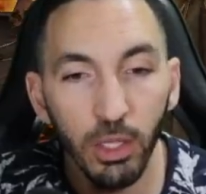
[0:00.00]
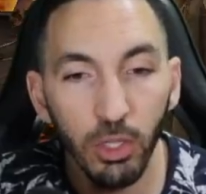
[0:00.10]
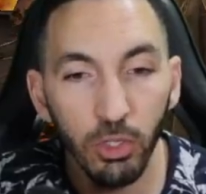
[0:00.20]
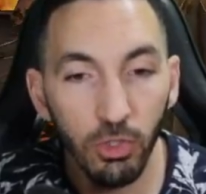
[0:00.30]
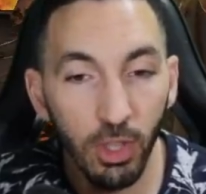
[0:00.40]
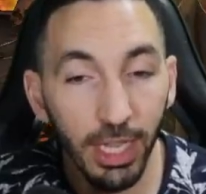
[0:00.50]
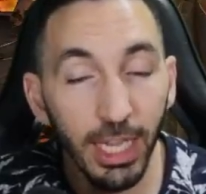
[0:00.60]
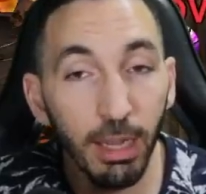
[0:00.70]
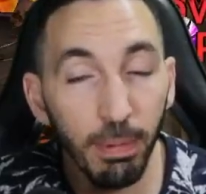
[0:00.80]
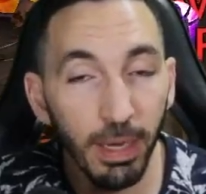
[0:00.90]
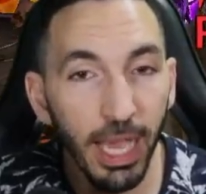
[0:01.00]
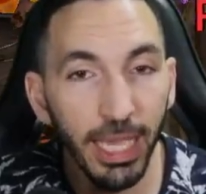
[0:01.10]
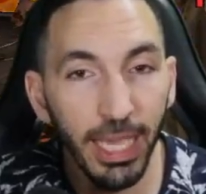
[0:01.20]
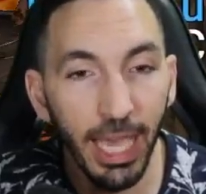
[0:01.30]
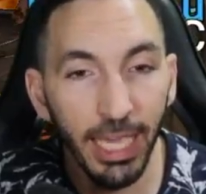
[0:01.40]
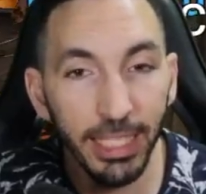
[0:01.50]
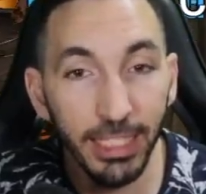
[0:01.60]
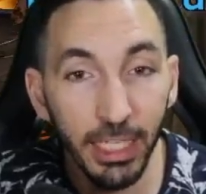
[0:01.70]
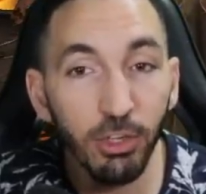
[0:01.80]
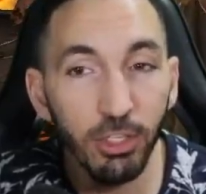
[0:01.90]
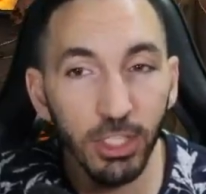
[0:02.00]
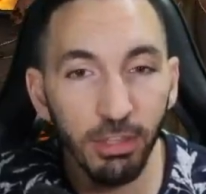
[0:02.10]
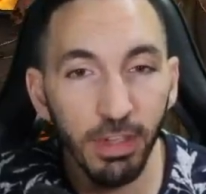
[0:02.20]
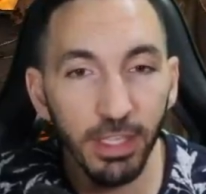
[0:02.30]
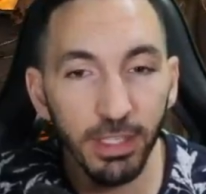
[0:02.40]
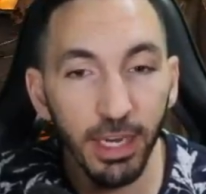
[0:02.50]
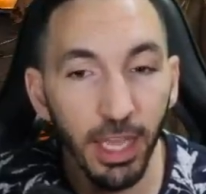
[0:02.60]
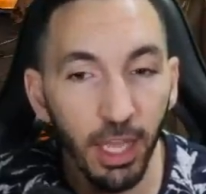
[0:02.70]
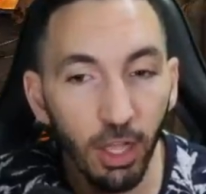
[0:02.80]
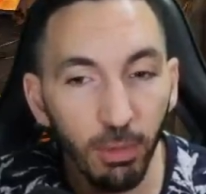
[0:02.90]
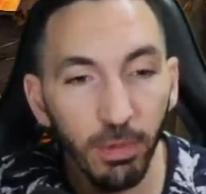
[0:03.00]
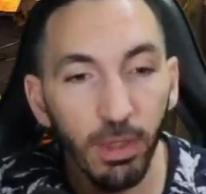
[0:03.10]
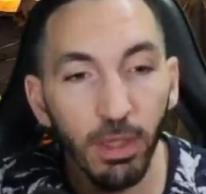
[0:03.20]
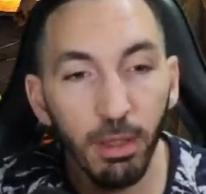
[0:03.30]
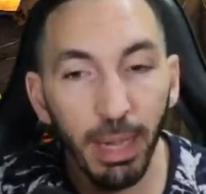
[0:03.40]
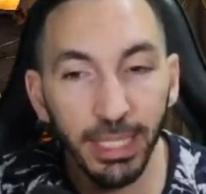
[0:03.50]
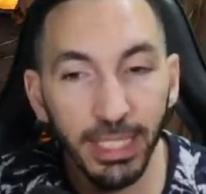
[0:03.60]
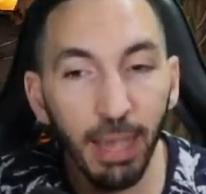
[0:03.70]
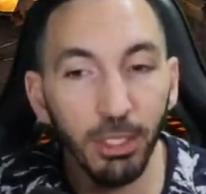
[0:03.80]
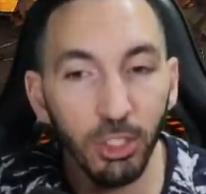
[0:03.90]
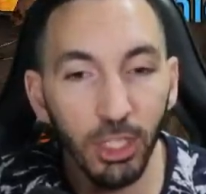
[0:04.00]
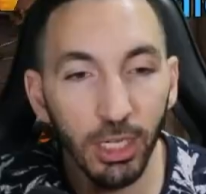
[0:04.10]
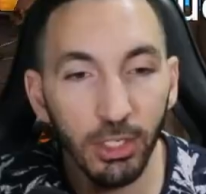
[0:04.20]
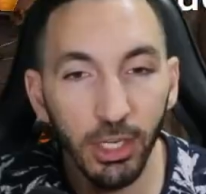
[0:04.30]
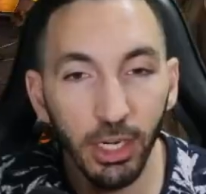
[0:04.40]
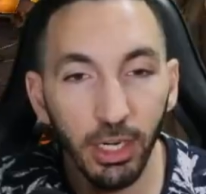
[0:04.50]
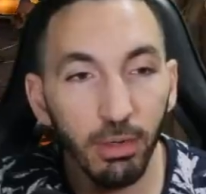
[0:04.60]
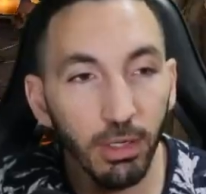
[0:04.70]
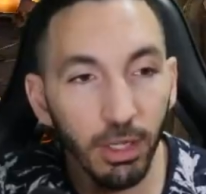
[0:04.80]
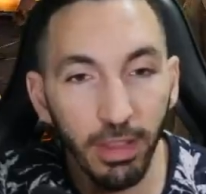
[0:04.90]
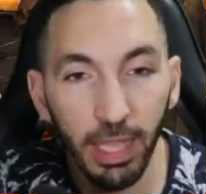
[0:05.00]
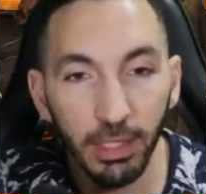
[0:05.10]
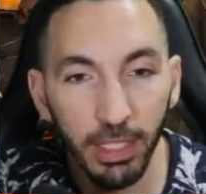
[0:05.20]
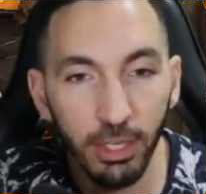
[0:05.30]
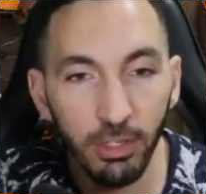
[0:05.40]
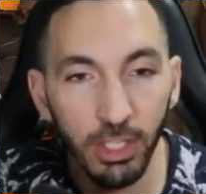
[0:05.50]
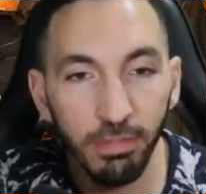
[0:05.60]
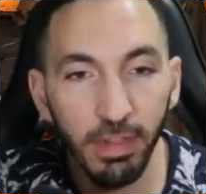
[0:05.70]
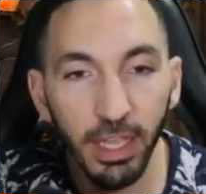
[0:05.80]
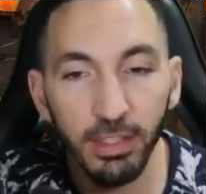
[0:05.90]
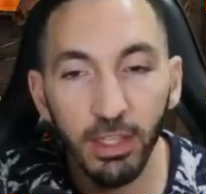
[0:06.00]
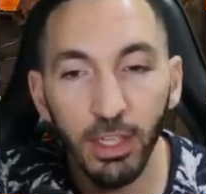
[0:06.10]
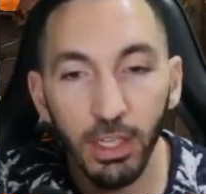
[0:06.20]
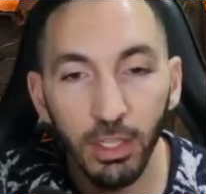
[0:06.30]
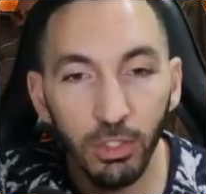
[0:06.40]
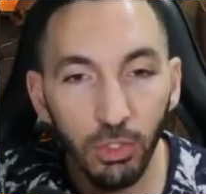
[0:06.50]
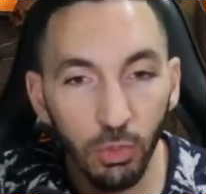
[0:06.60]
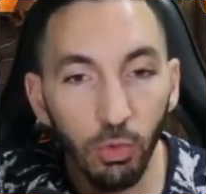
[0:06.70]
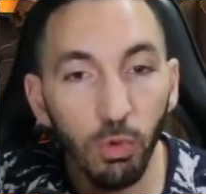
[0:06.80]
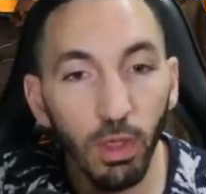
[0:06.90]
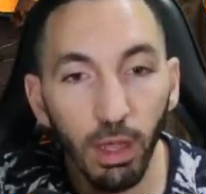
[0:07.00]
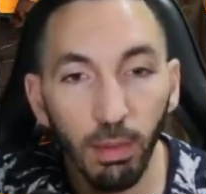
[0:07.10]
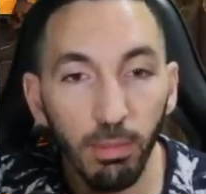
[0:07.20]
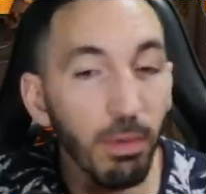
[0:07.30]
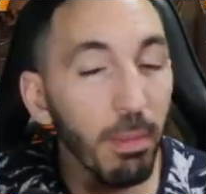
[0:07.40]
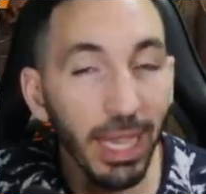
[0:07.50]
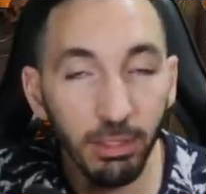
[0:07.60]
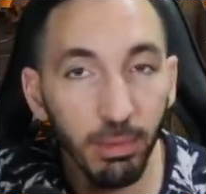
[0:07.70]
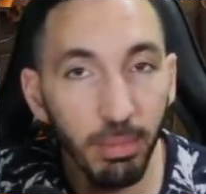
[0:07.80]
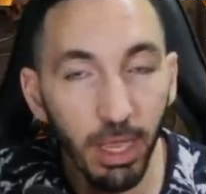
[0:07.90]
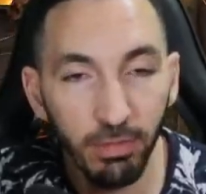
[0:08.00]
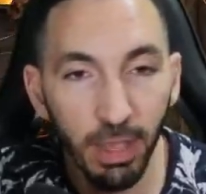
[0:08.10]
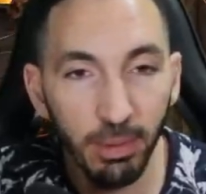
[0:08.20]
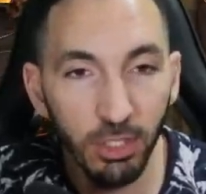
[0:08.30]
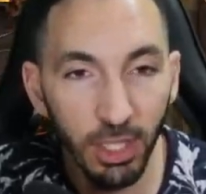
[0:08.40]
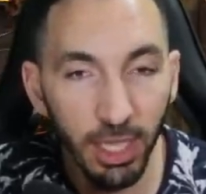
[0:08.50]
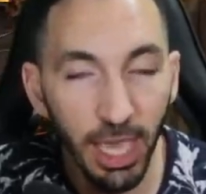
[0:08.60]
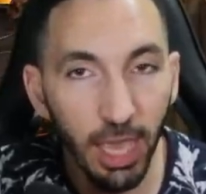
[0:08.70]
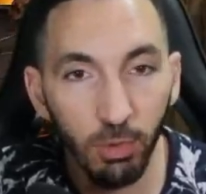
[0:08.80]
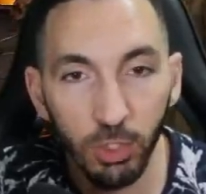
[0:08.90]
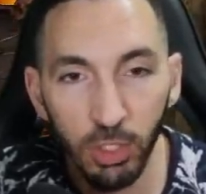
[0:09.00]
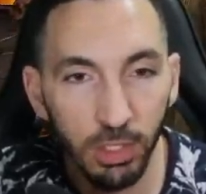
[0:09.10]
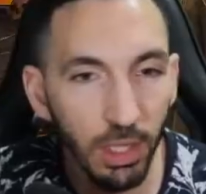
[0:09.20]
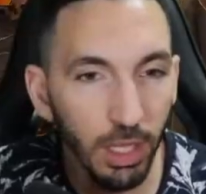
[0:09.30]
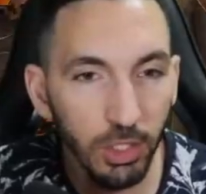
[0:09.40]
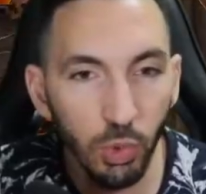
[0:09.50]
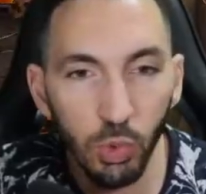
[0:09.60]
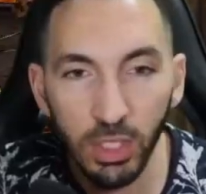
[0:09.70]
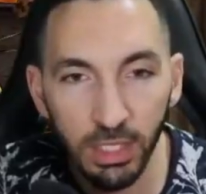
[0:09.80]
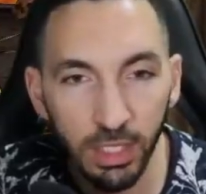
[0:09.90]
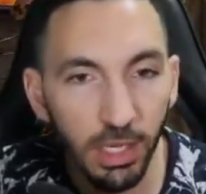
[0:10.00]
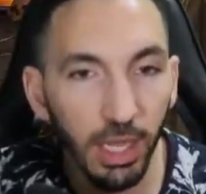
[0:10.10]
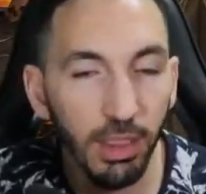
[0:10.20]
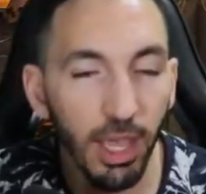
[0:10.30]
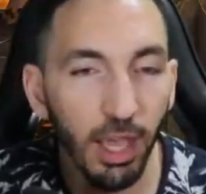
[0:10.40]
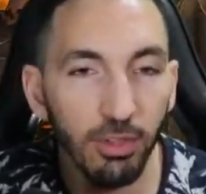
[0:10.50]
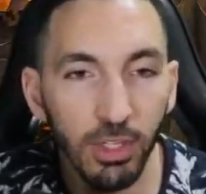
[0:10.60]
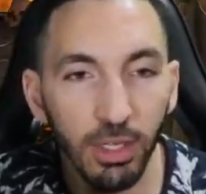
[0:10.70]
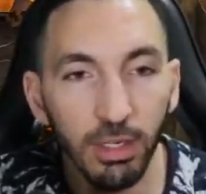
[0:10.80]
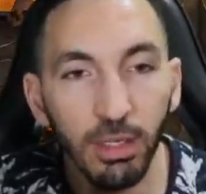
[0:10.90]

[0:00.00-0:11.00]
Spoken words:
so that I can apply a decreased defense and help my damage dealers here. Look at that, decreased defense, do the maximum amount of damage that they can, which is the 269,000